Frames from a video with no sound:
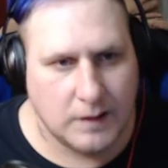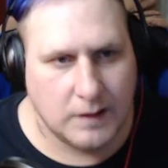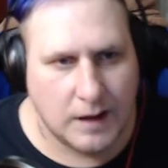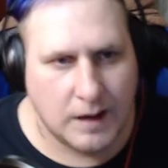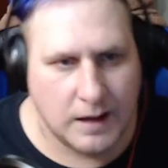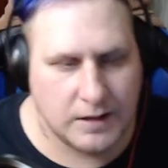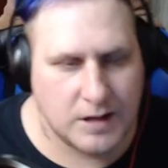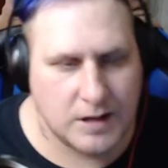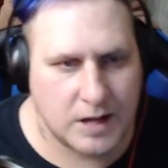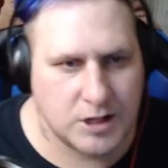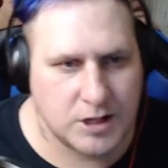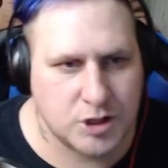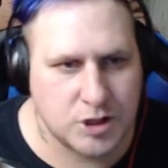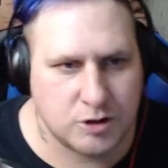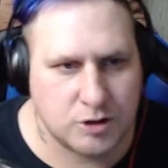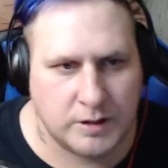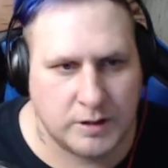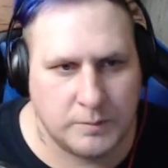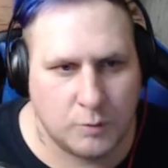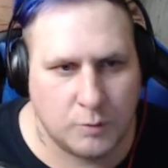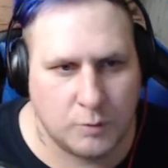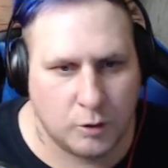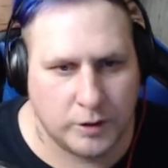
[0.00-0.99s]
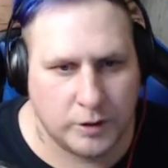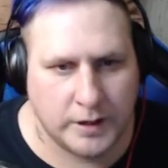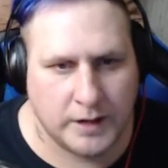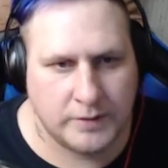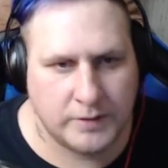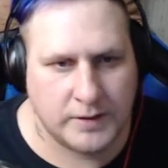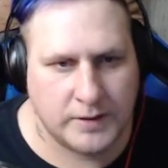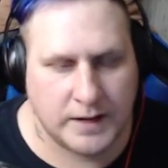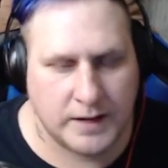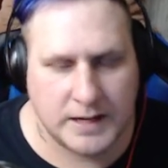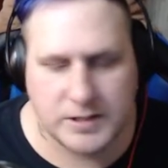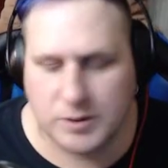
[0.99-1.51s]
I stream more than
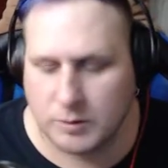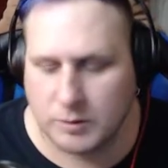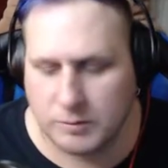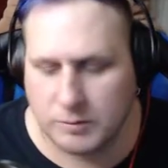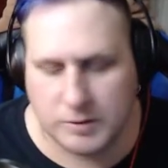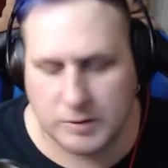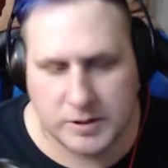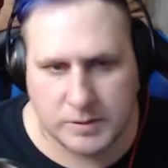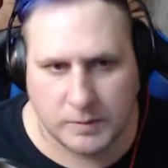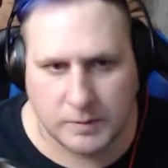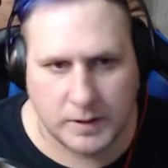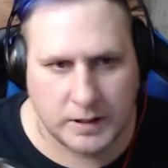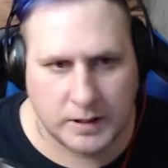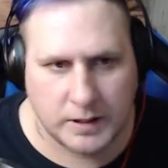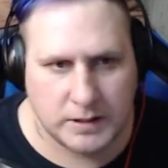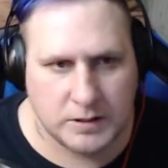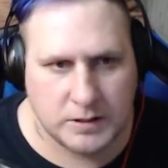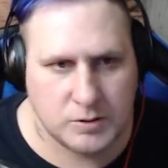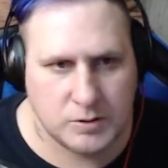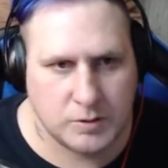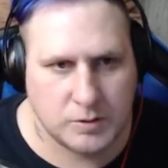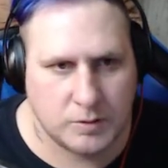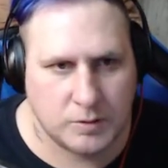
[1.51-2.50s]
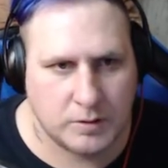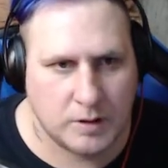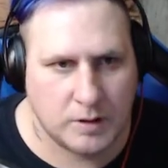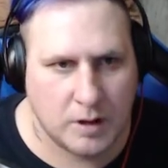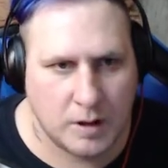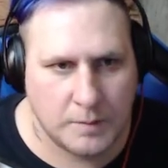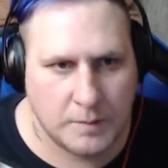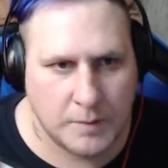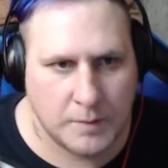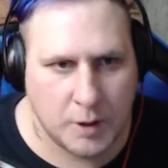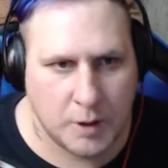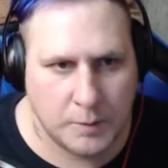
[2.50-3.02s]
anything. That's the only reason why I use
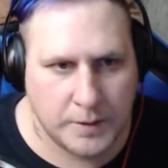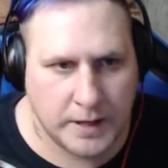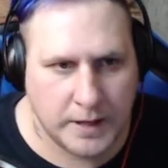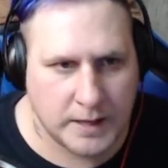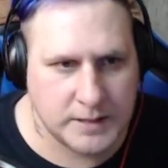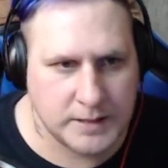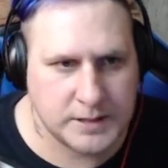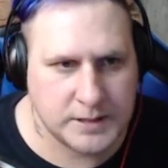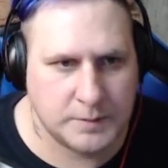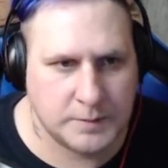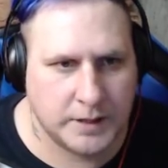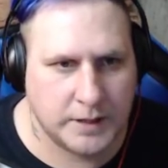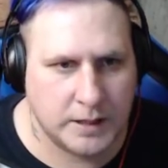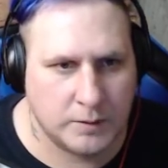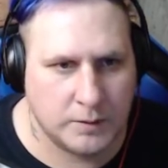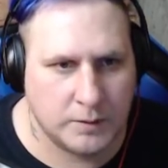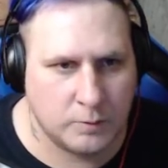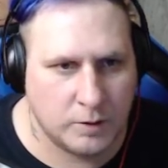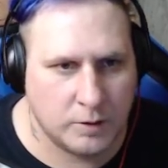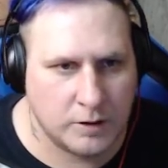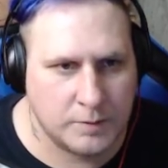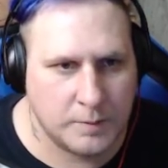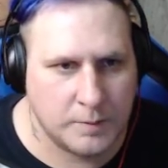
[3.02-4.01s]
OBS to begin with.